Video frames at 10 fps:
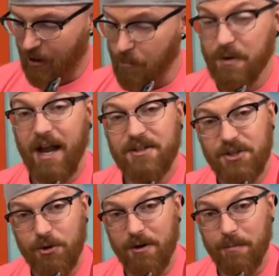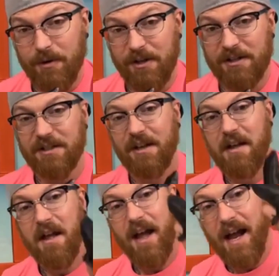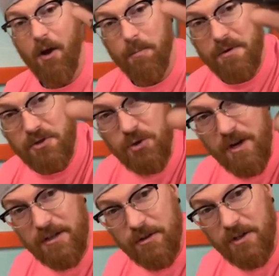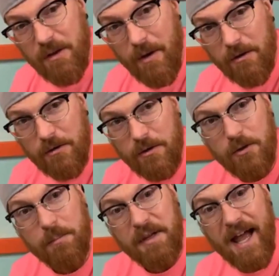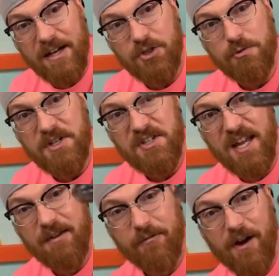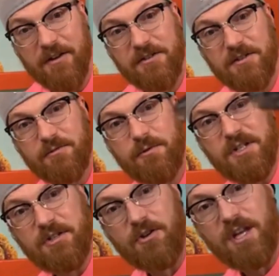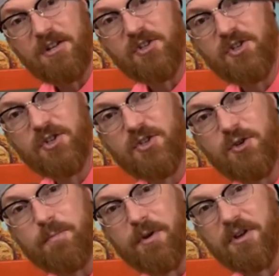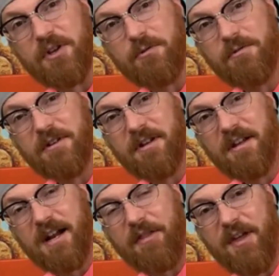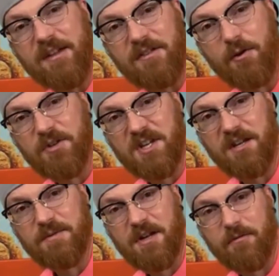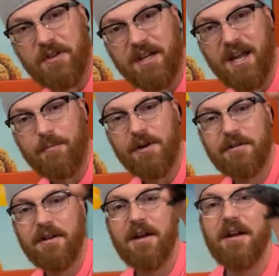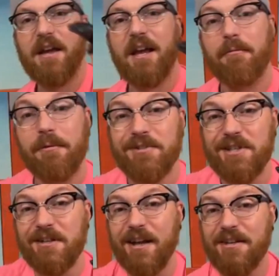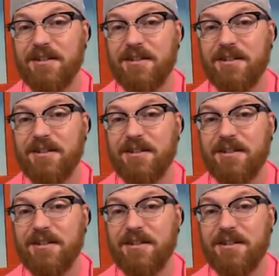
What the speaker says: I hope you guys enjoyed our book. I hope you enjoyed learning about a little black tree skink friend who is looking super cute, and I think noticing himself in the camera. And we will see you